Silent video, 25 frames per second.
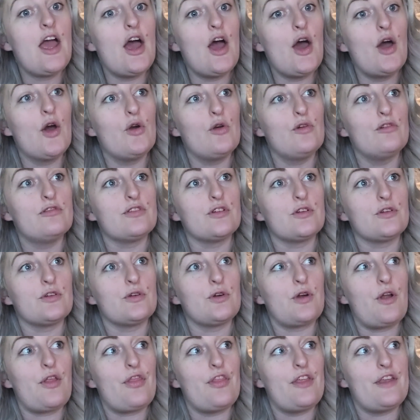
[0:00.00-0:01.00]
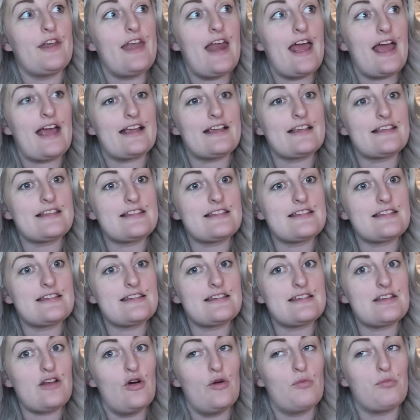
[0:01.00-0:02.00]
over the
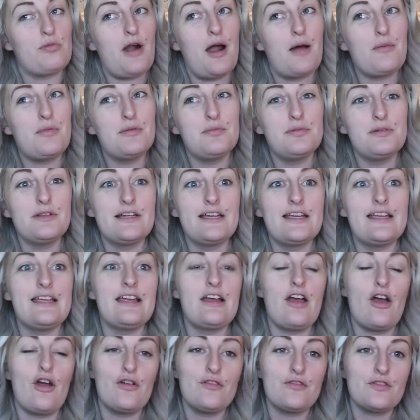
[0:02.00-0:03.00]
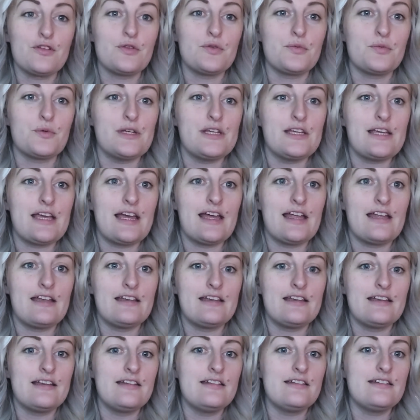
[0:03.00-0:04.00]
next, or probably over the
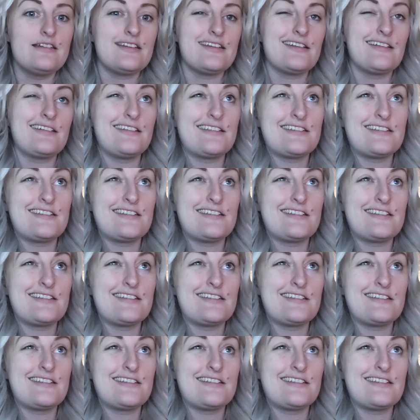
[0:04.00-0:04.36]
weekend